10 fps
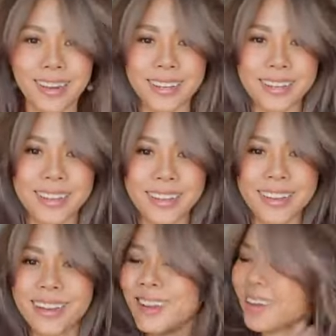like
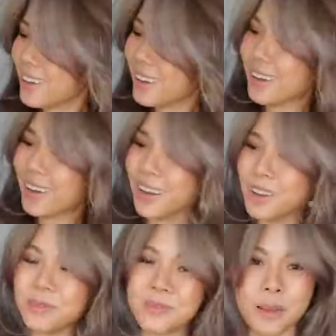
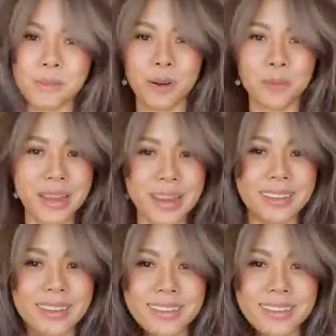a mermaid.